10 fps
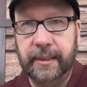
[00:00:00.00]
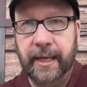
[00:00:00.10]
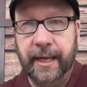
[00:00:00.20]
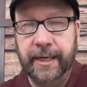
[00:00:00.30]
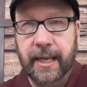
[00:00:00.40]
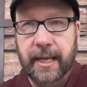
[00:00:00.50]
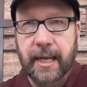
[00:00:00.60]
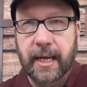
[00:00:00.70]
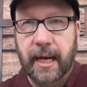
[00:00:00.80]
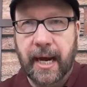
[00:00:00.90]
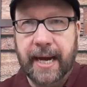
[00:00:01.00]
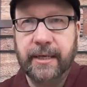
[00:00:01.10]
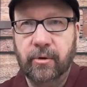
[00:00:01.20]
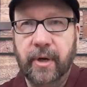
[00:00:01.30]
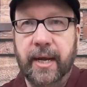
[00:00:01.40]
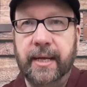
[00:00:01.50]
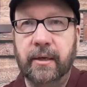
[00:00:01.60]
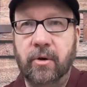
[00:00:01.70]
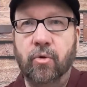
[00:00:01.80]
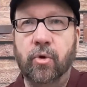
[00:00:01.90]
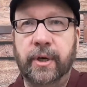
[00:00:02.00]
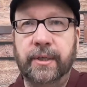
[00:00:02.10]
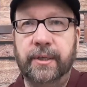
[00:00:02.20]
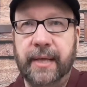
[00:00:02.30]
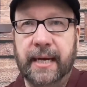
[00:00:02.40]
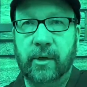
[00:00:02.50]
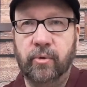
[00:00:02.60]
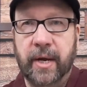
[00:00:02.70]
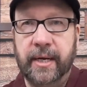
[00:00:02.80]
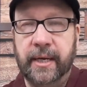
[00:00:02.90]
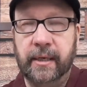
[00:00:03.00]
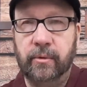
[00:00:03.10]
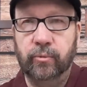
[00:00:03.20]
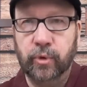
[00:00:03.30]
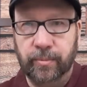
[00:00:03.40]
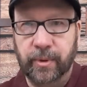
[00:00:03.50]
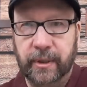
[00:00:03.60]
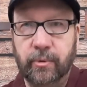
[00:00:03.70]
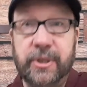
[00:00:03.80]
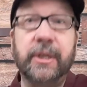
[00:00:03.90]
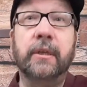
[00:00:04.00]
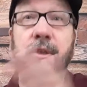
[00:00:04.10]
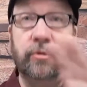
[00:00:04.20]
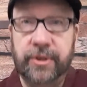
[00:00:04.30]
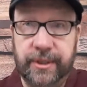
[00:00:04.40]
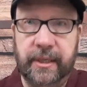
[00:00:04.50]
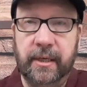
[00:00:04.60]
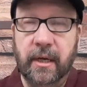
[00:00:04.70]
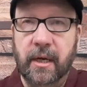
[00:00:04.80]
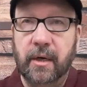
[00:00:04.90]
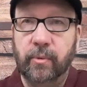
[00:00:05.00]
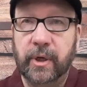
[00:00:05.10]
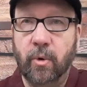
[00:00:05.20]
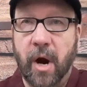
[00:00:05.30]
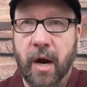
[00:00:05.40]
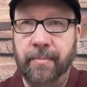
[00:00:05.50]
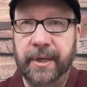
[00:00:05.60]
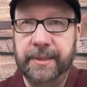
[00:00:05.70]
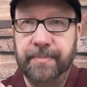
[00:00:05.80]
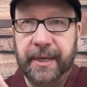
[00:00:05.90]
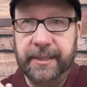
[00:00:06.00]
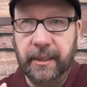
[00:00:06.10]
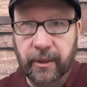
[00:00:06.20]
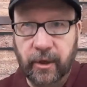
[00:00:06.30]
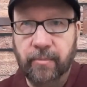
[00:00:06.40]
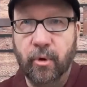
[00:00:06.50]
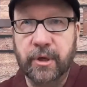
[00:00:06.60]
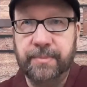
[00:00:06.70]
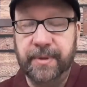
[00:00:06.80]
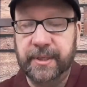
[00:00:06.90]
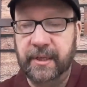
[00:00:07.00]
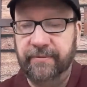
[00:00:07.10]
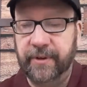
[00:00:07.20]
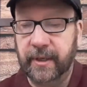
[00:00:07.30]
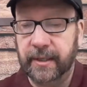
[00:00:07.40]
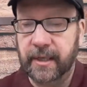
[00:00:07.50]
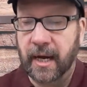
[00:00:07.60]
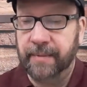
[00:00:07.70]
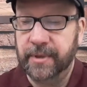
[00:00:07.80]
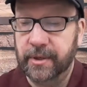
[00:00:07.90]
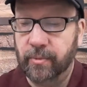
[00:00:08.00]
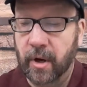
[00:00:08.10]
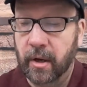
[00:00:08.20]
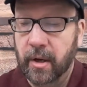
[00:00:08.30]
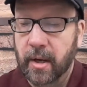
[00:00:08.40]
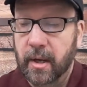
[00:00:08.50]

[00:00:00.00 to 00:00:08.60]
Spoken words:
And I grade according to that grading rubric, which includes the requirements, but it's a little more specific at times as well.